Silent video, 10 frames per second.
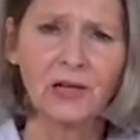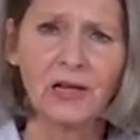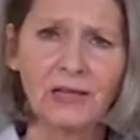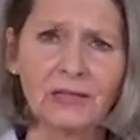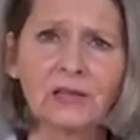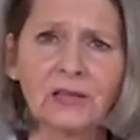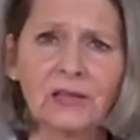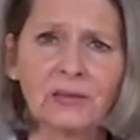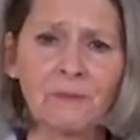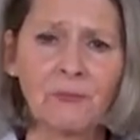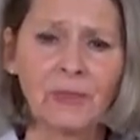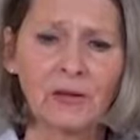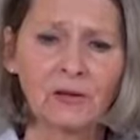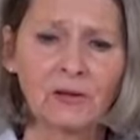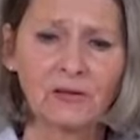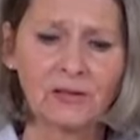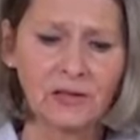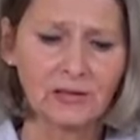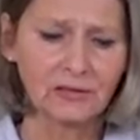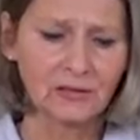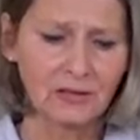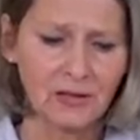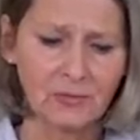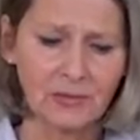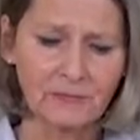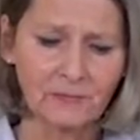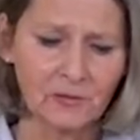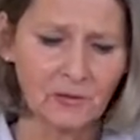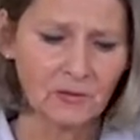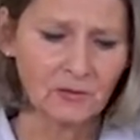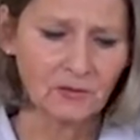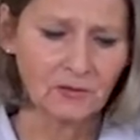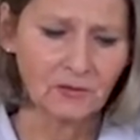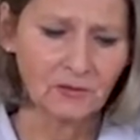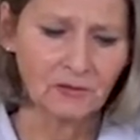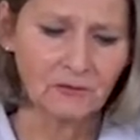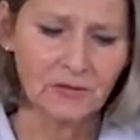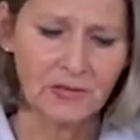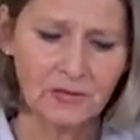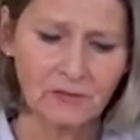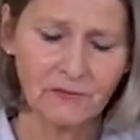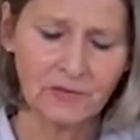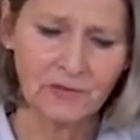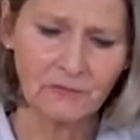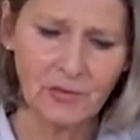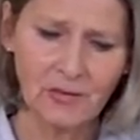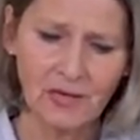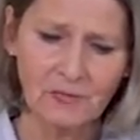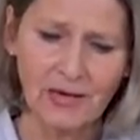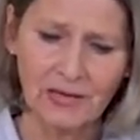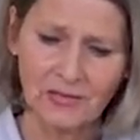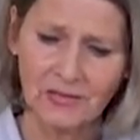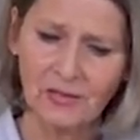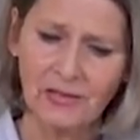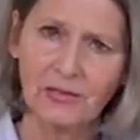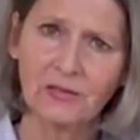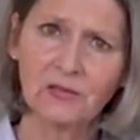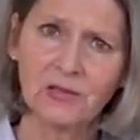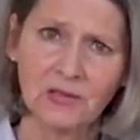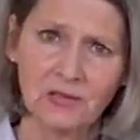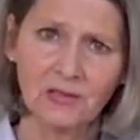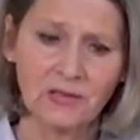There really are a number of other thoughts. However, what is important to me is that you take things really